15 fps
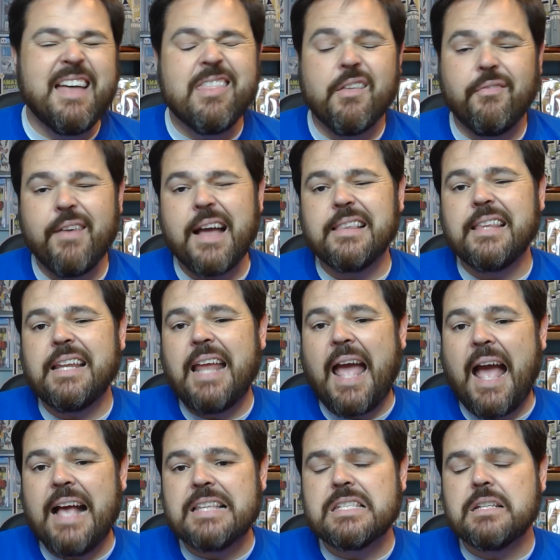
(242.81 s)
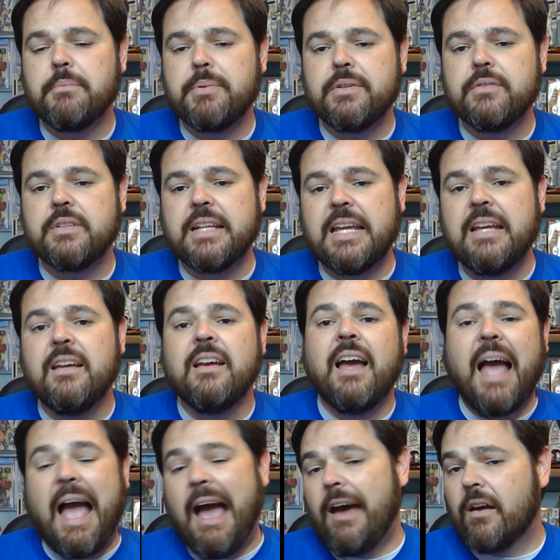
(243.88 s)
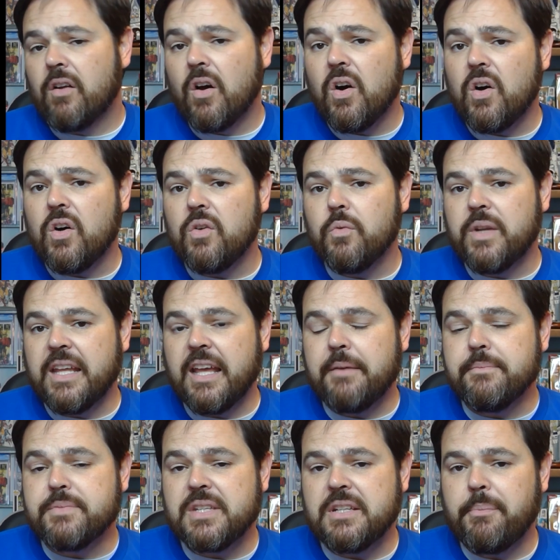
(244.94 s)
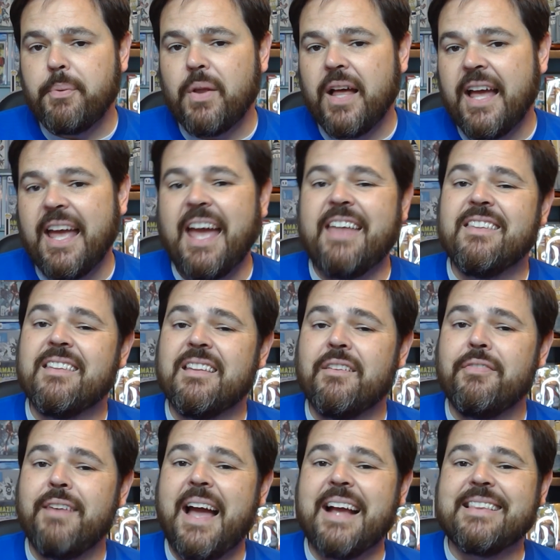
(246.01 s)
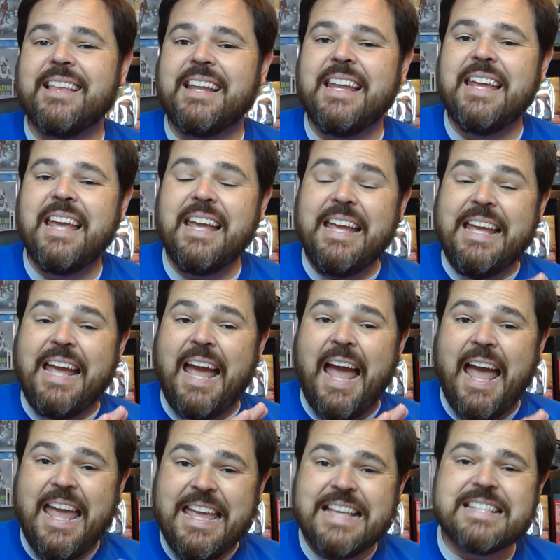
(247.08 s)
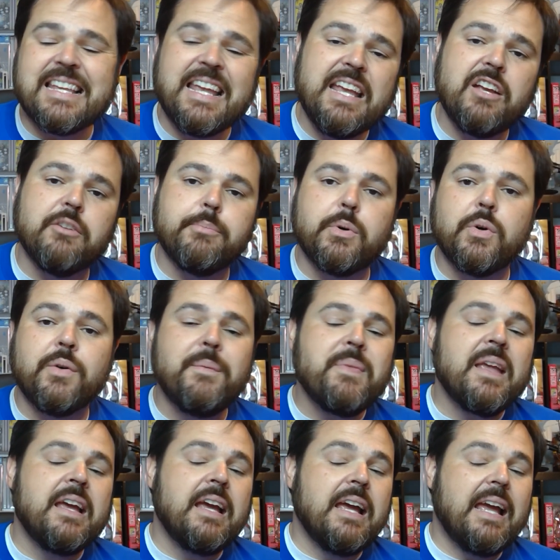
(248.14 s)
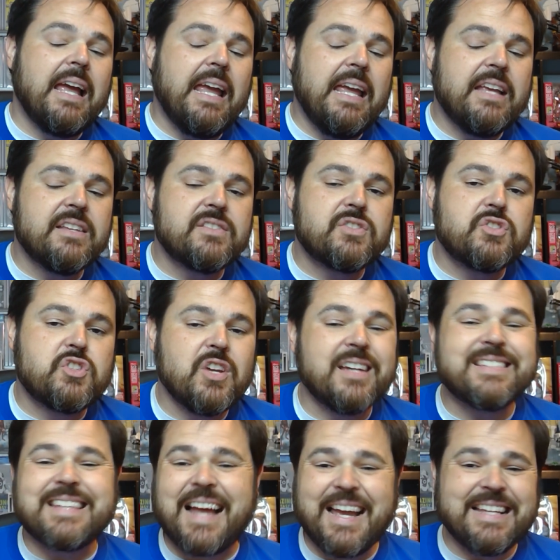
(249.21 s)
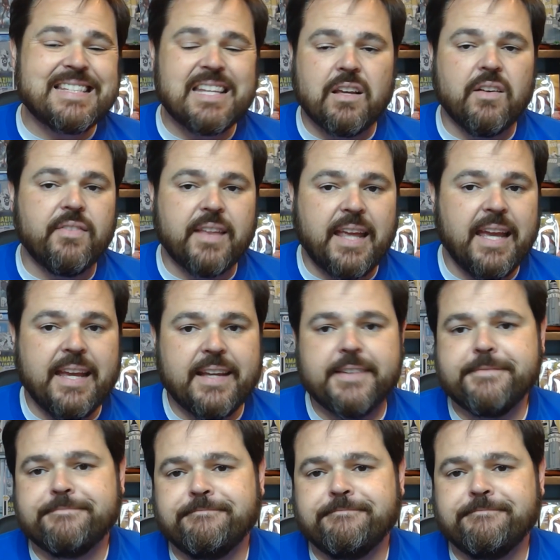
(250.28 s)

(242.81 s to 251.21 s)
The fact that he has an ability at all when he comes into play, and then the fact that he is inkable is just icing on the cake.